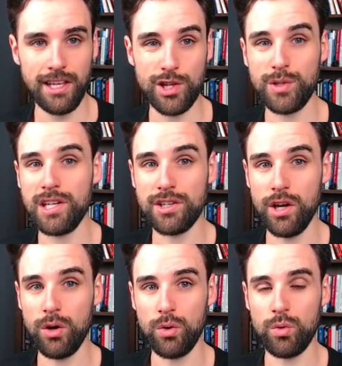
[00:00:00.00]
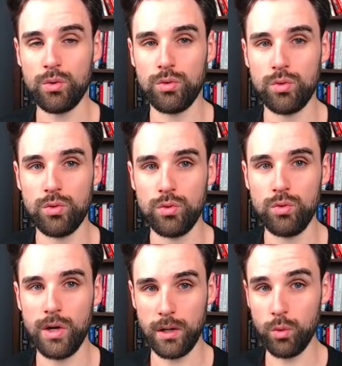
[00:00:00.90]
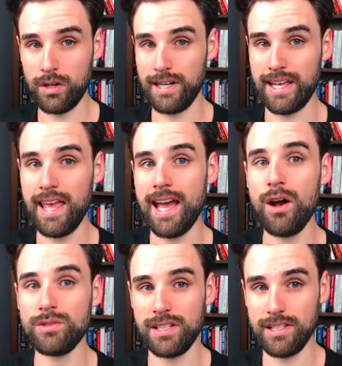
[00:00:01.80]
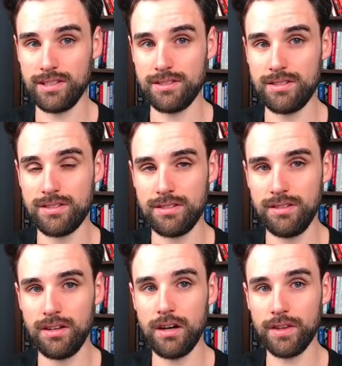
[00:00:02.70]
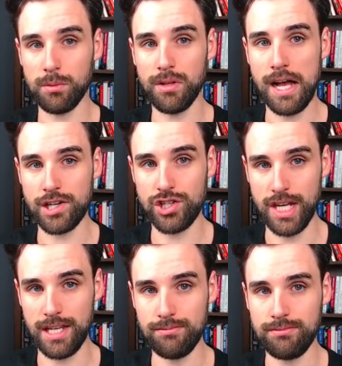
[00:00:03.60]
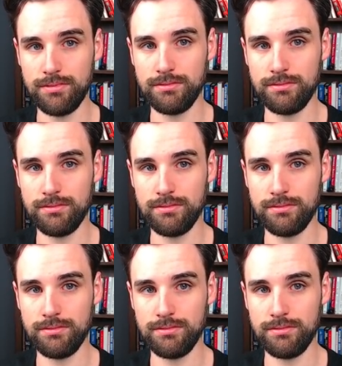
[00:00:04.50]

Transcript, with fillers: You need to know like what an account is on the blockchain.